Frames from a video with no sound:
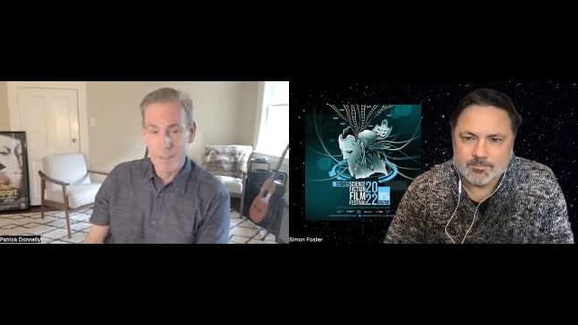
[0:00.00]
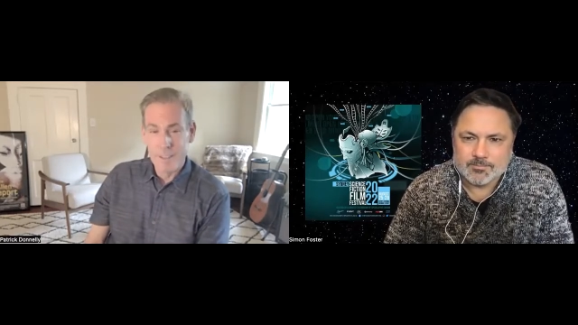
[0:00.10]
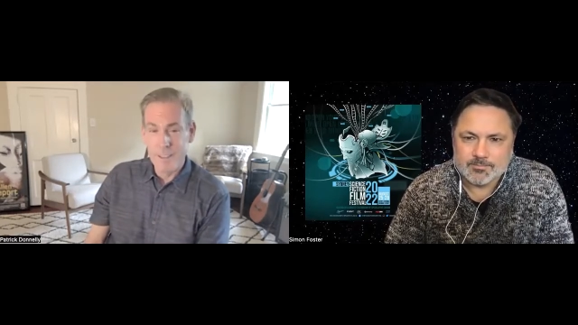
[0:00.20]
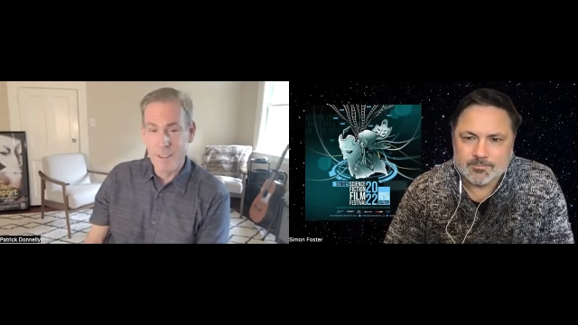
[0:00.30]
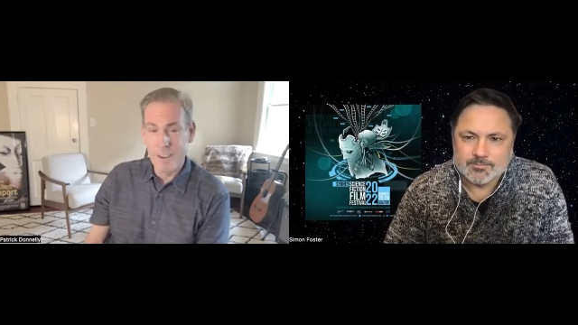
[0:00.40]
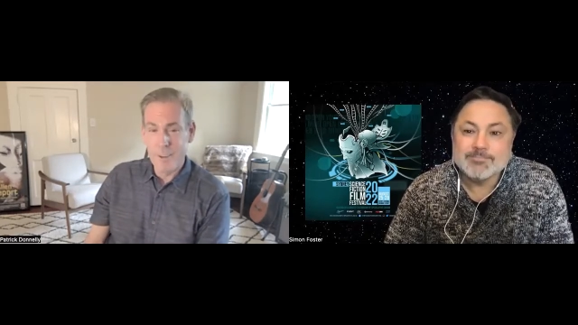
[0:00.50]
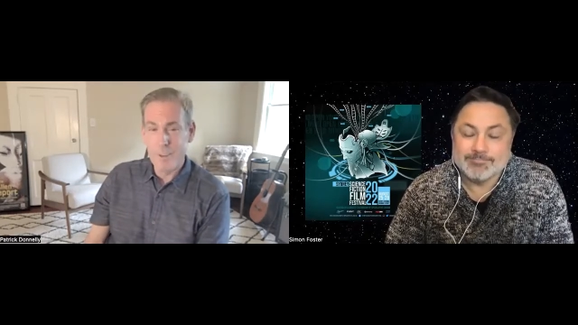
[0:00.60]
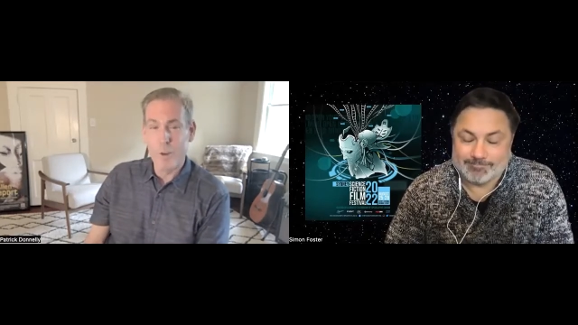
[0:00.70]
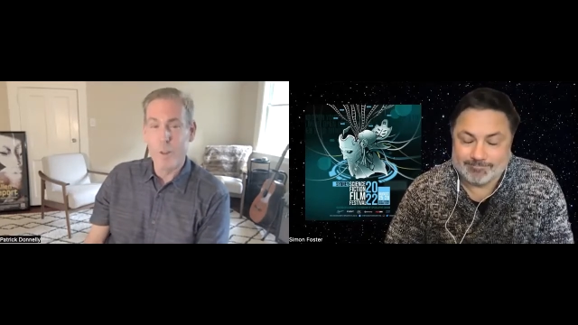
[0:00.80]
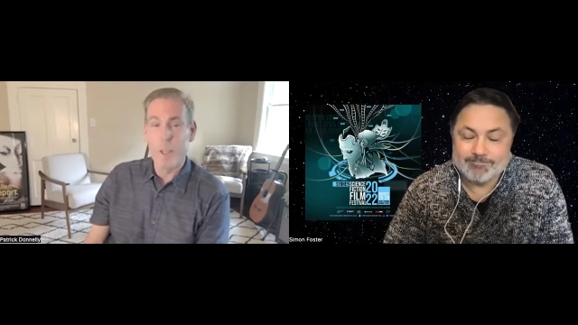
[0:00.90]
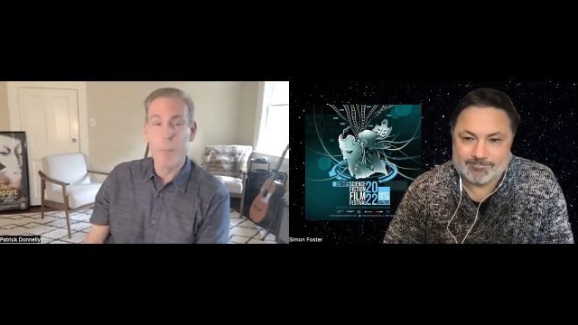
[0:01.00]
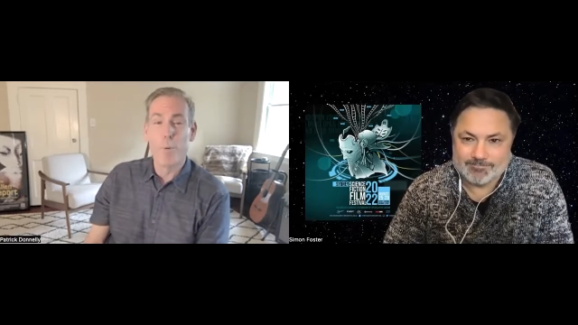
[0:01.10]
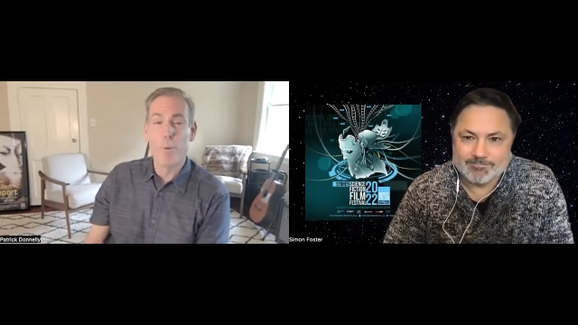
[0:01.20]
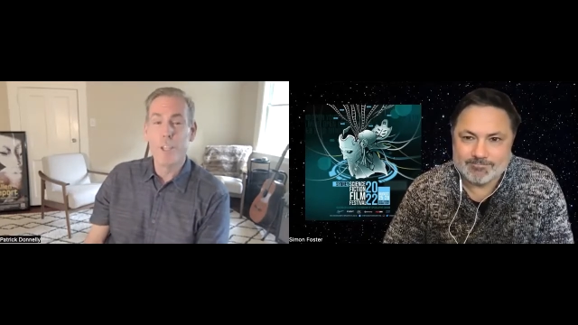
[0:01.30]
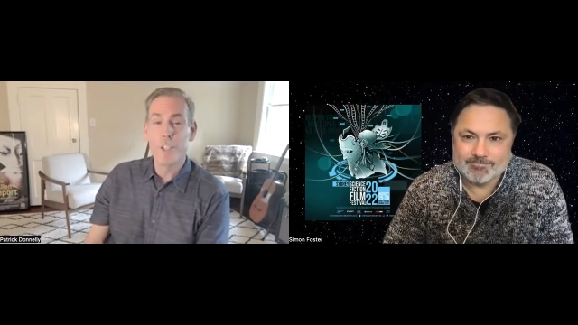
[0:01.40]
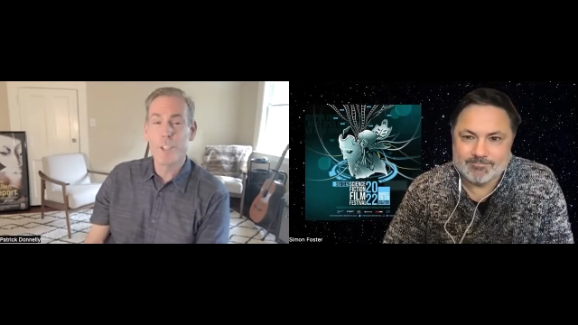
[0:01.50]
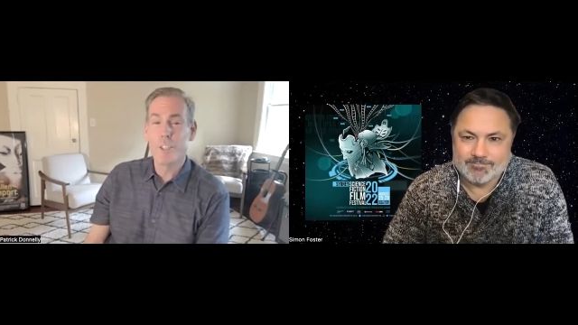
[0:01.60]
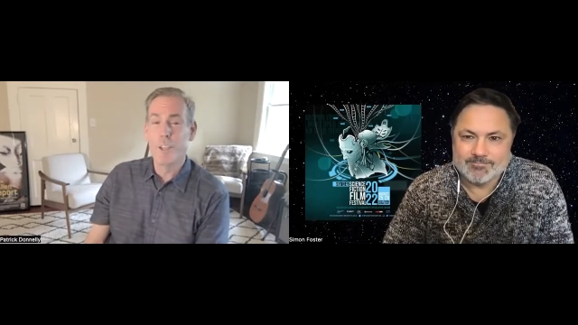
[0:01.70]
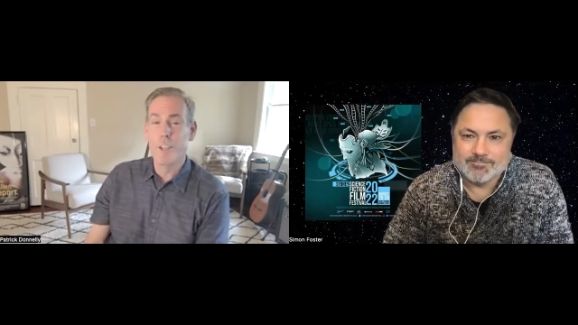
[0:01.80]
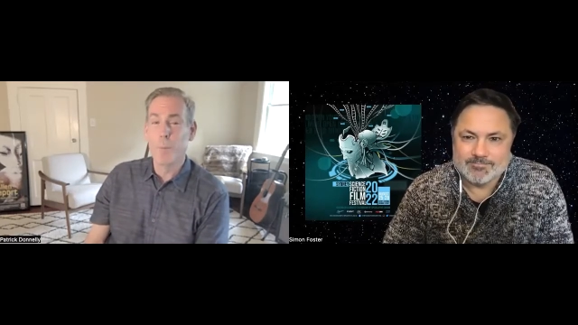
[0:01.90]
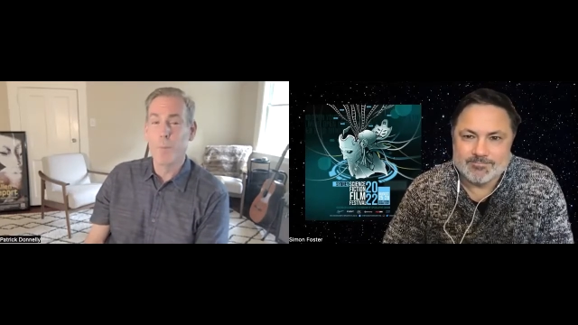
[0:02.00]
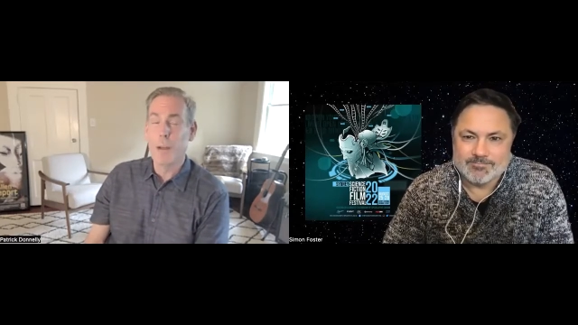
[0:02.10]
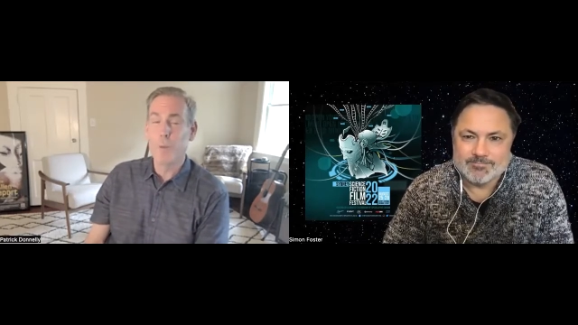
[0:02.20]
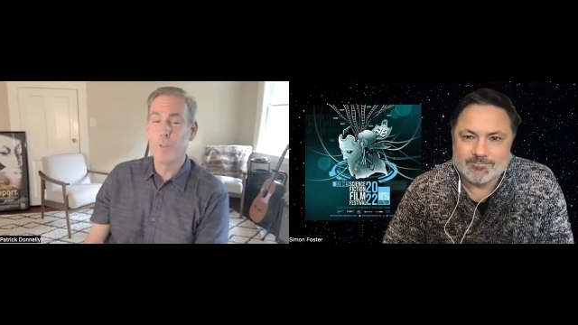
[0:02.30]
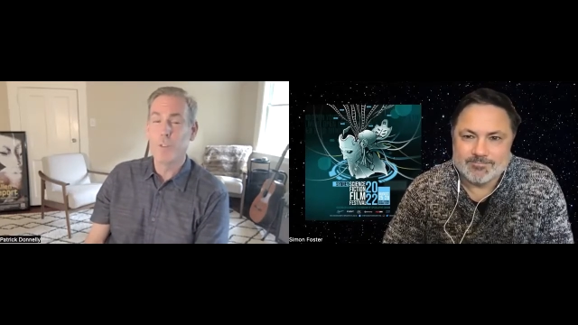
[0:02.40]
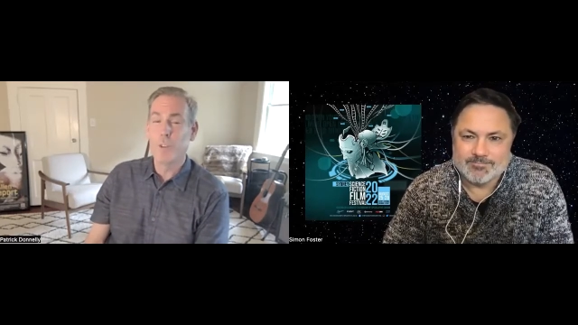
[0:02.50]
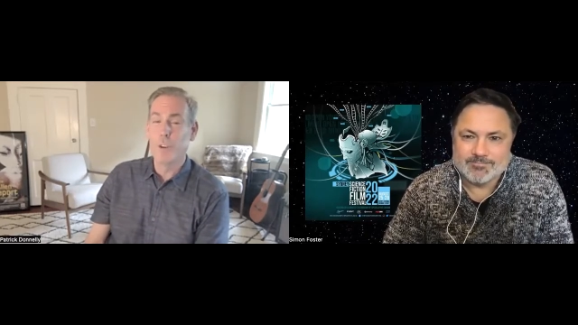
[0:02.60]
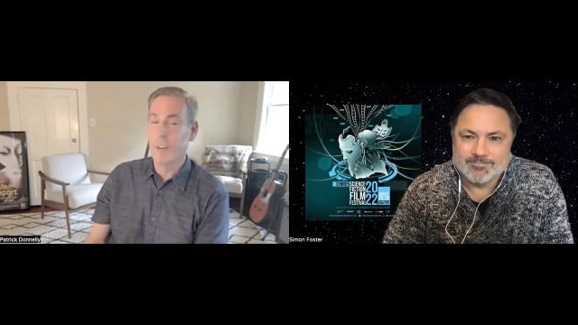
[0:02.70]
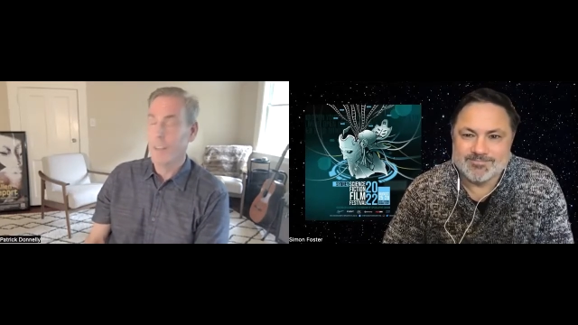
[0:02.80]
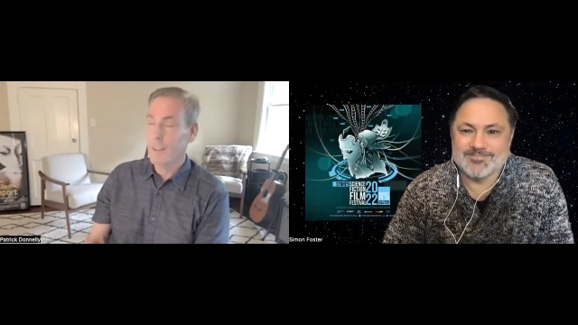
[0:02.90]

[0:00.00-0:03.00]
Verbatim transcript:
Speaker 1: you know, or like a British, you know, counselor